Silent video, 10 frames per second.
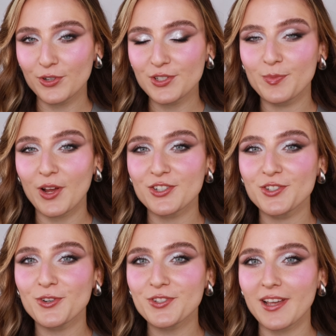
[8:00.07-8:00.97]
with these
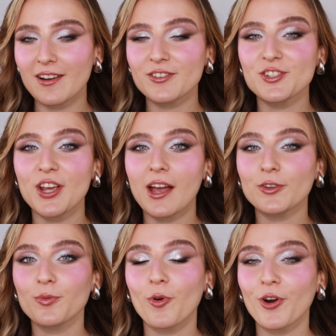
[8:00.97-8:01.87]
blushes yourself, check
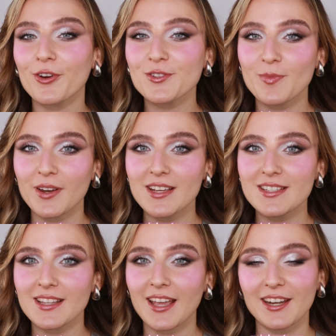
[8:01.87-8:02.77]
out Moira
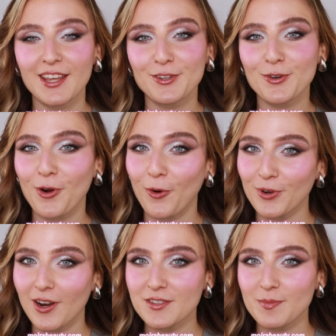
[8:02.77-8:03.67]
Cosmetics and get your
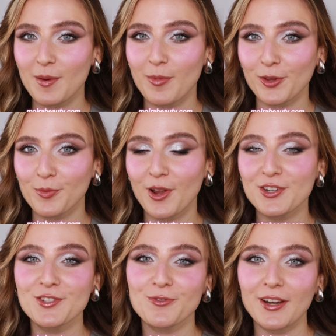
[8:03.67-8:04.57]
own Love Spell Powder
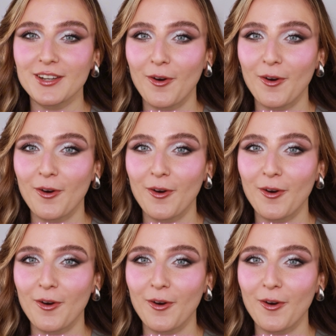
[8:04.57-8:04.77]
blushes right